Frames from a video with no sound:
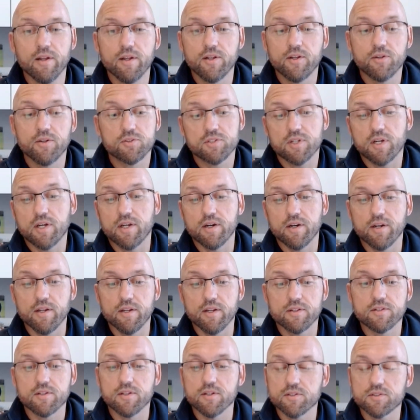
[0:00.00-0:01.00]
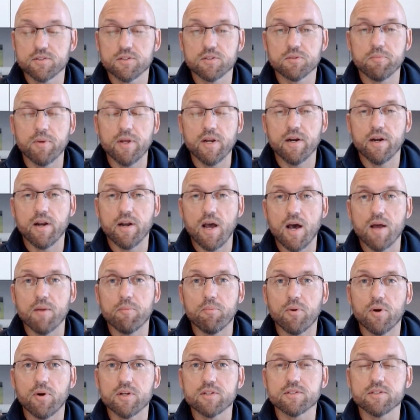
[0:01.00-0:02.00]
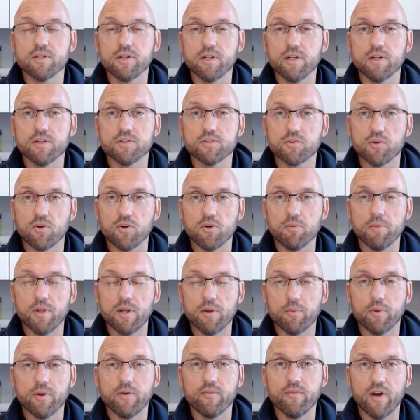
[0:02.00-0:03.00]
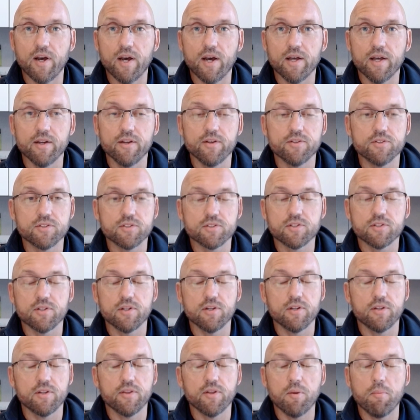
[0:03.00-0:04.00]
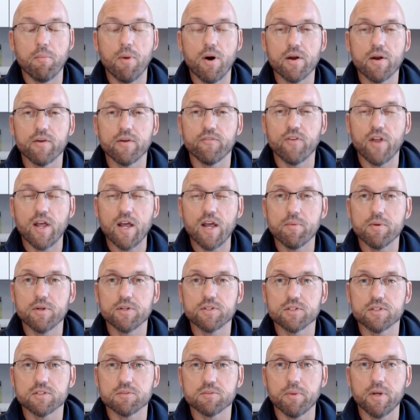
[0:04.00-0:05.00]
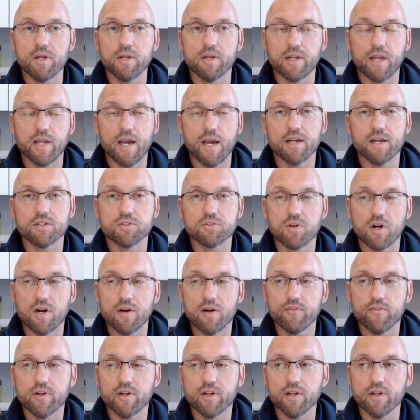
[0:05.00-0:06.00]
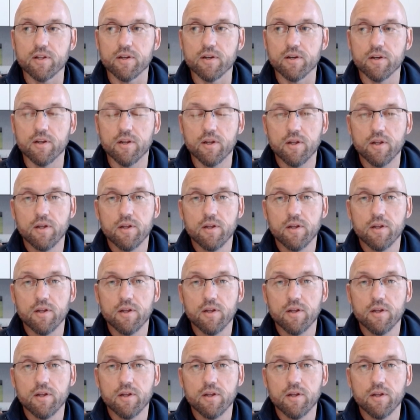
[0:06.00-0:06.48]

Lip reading: You said it. This has been an unprecedented storm that we've had, and just the amount of damage has been catastrophic. And